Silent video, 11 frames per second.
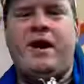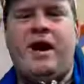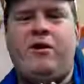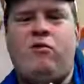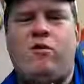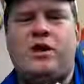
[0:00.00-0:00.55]
guy
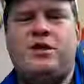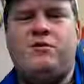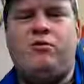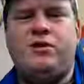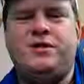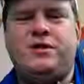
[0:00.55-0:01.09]
who watched
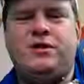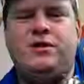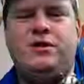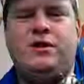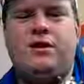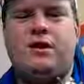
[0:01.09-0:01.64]
Boys in the Hood
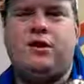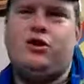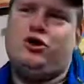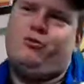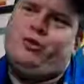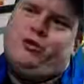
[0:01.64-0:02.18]
and thought that you're
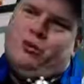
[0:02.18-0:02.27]
supposed